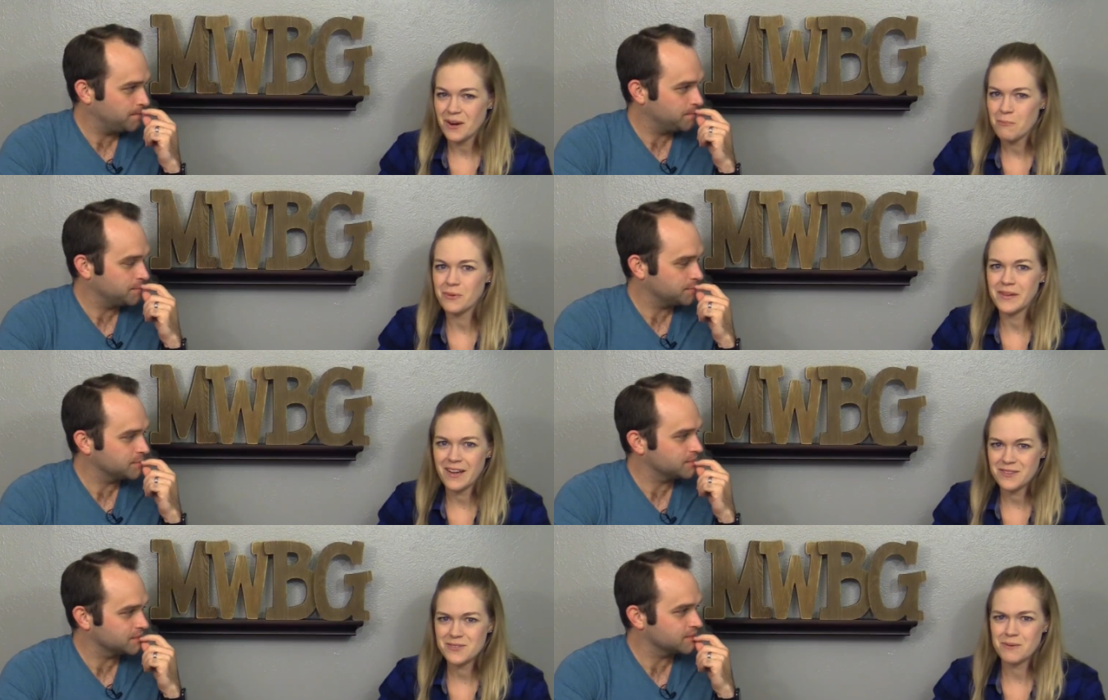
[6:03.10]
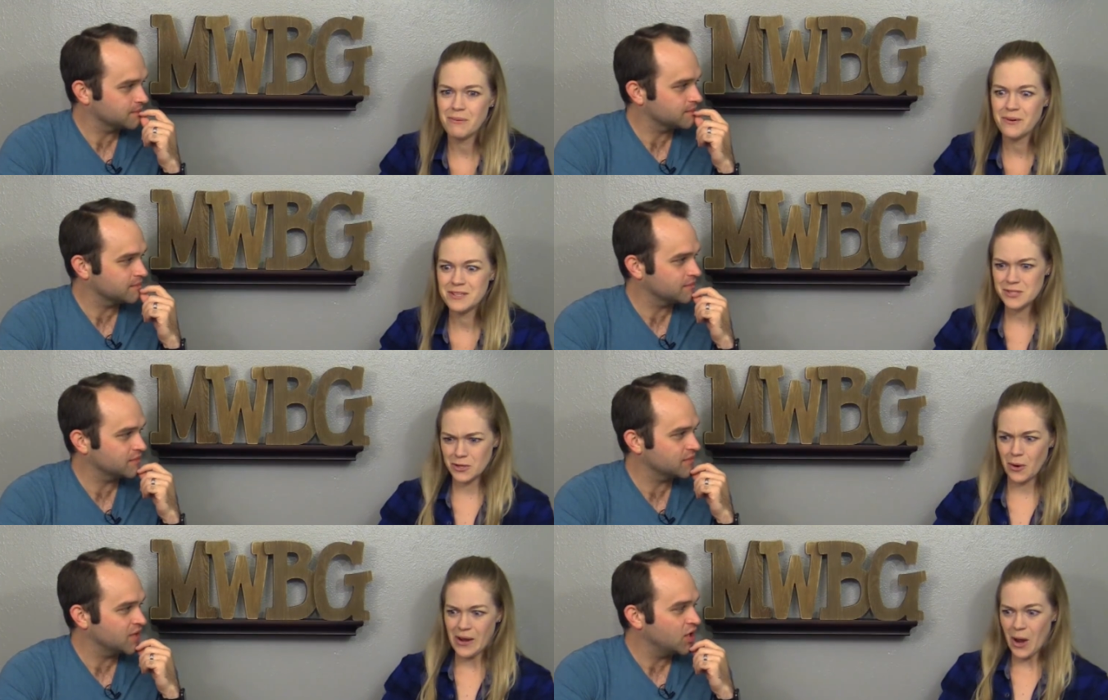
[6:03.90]
Speaker 1: you start pulling out those components
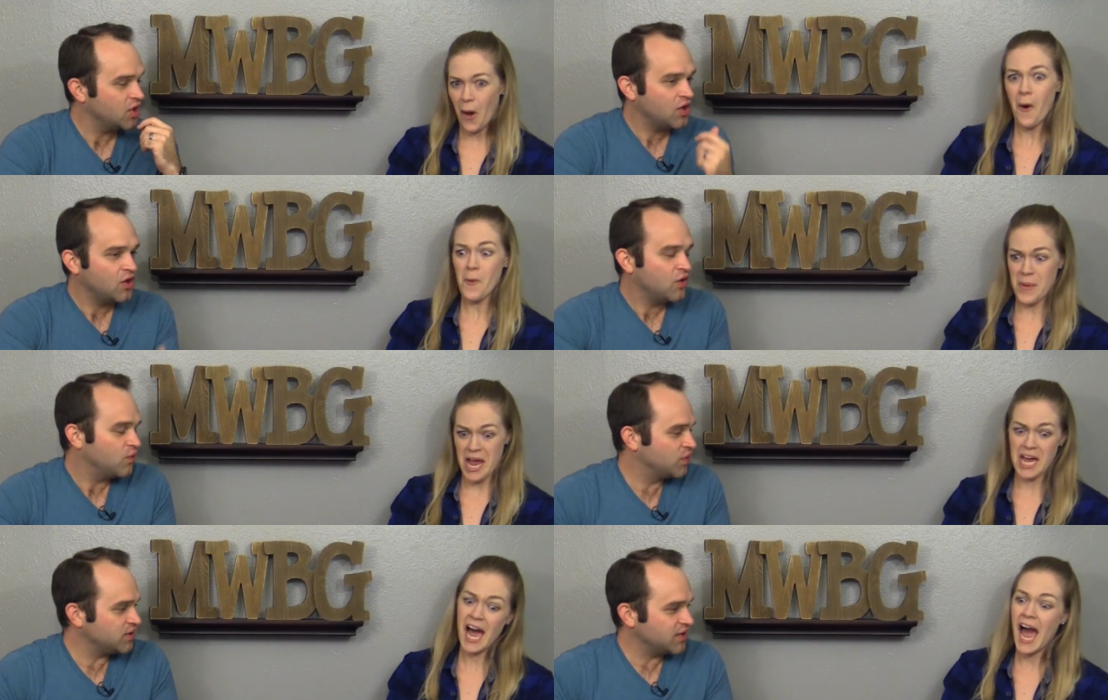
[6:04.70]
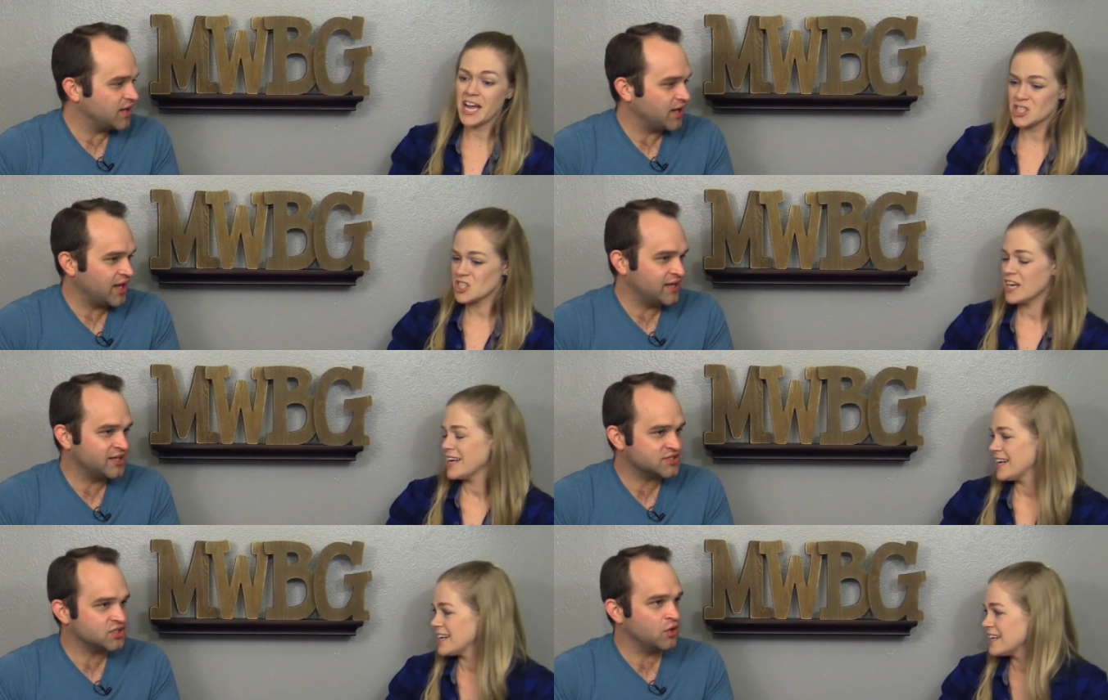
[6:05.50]
and they're going oh my well, gosh
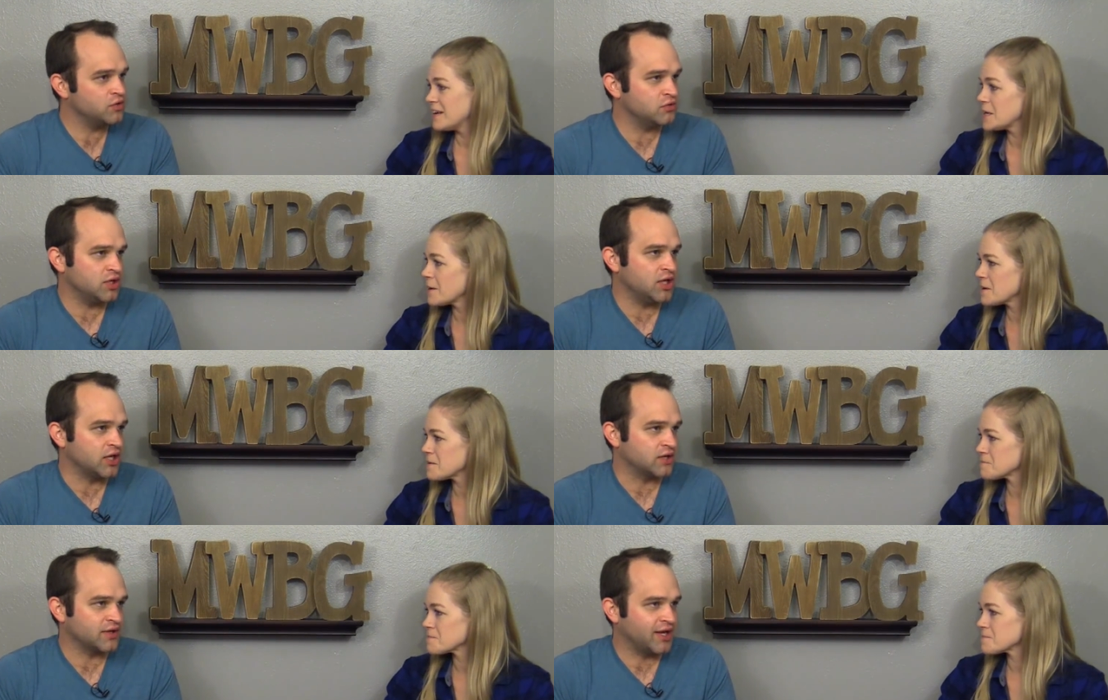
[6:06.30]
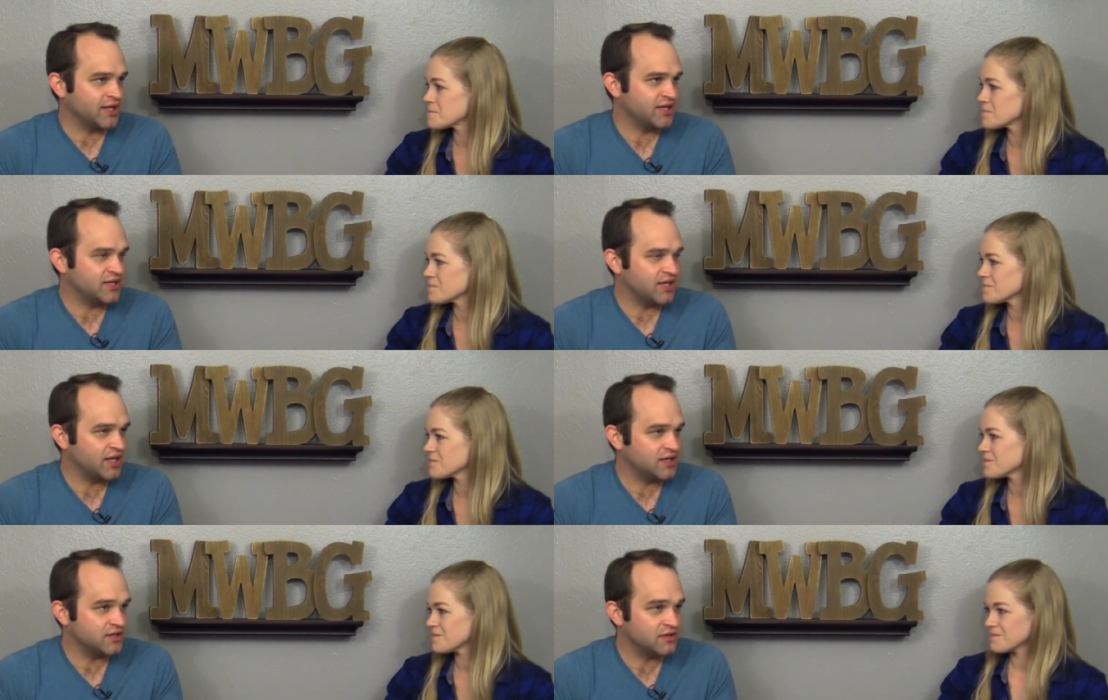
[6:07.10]
Speaker 2: and it's so unique like it
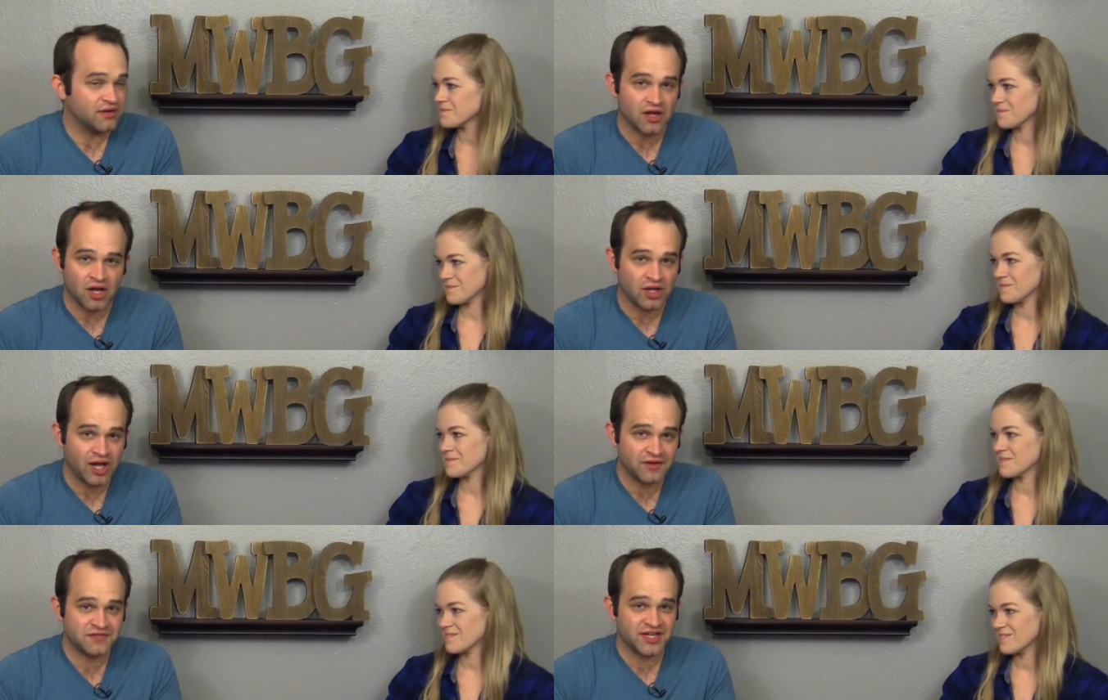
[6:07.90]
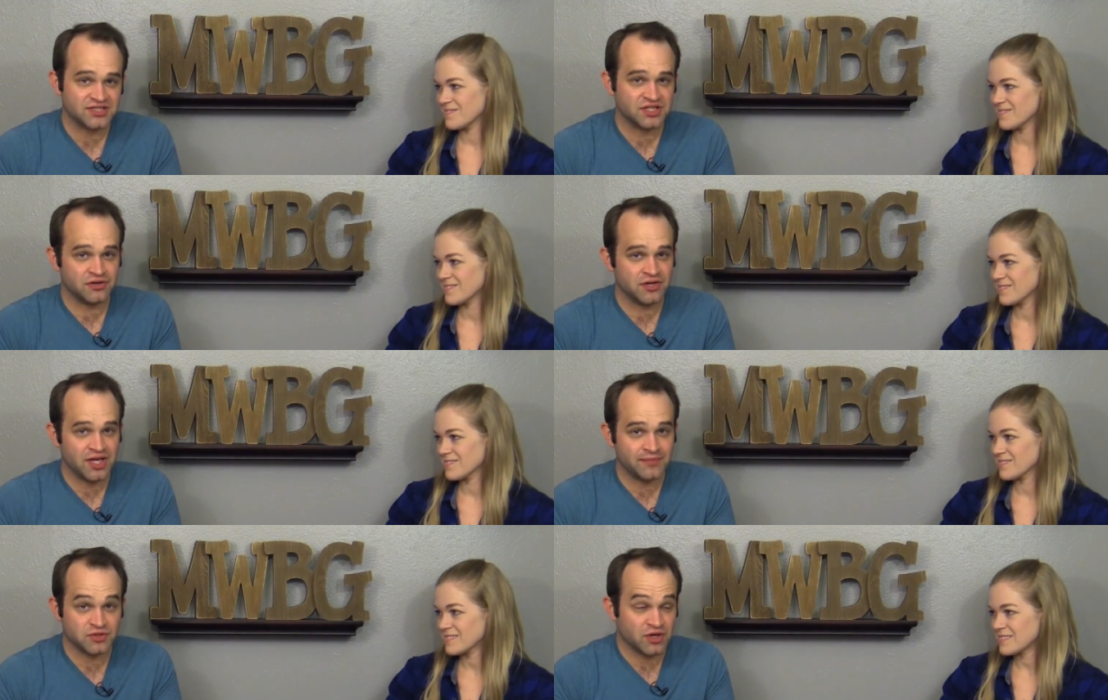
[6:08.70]
it a lot of dexterity
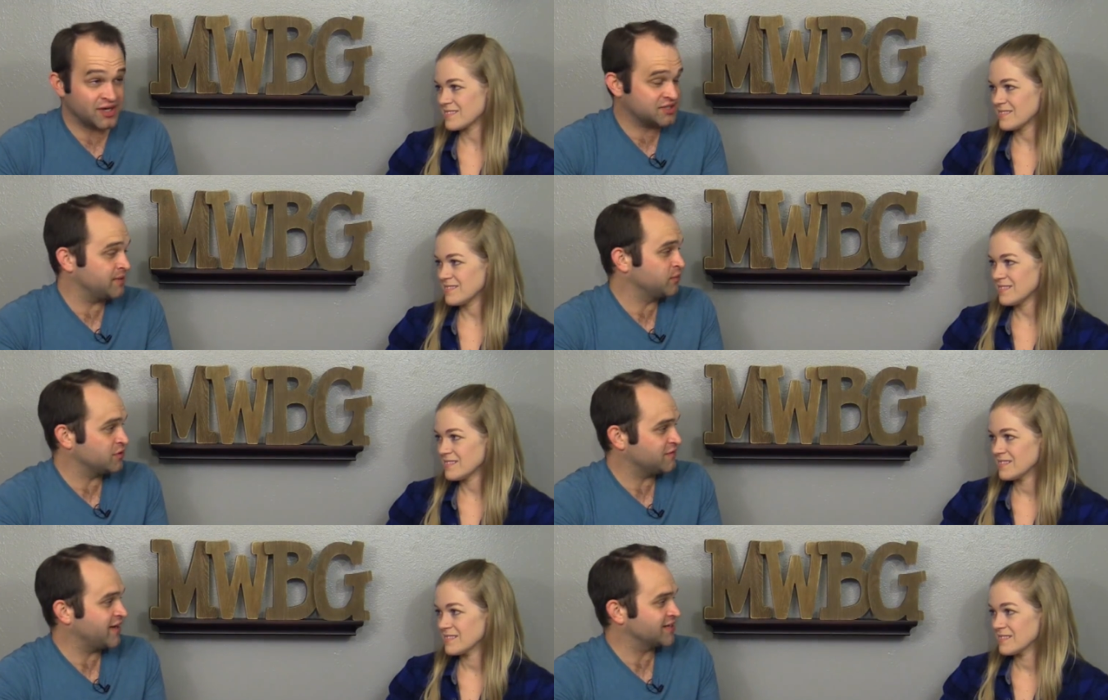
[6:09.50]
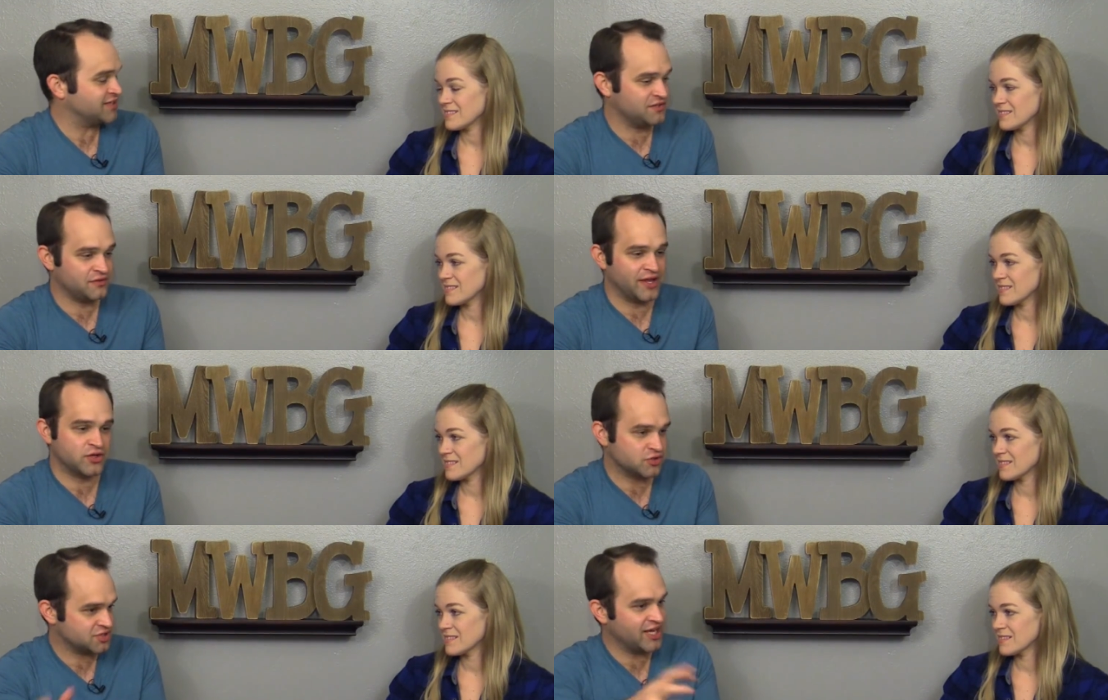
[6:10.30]
games are similar in the fact that either
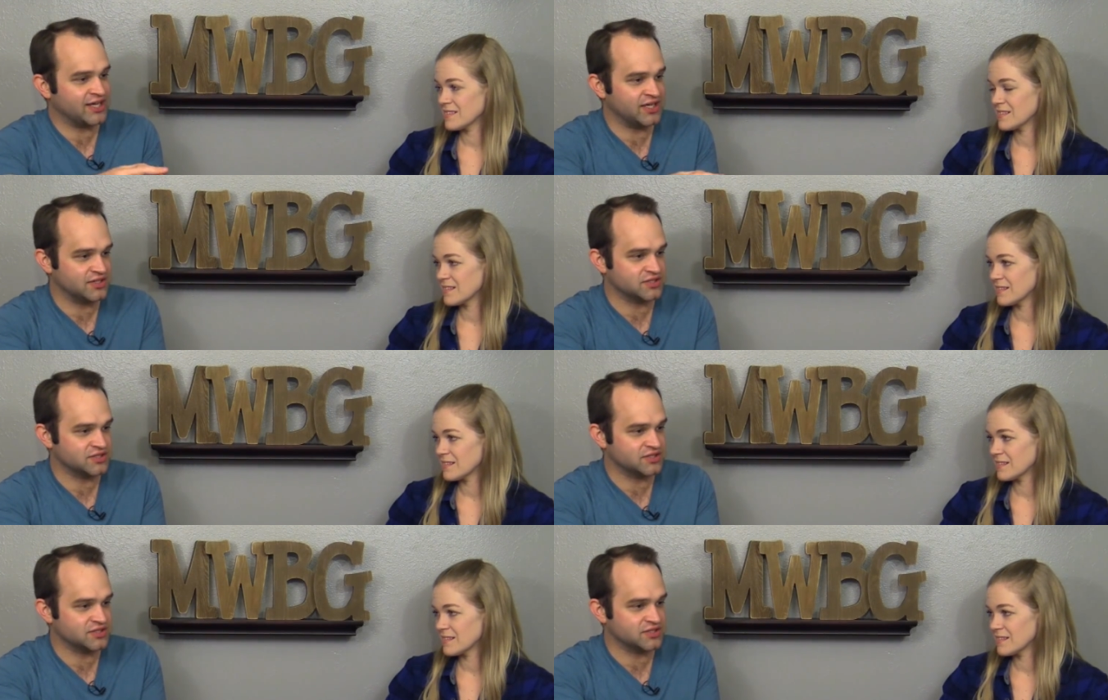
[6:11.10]
like you're stacking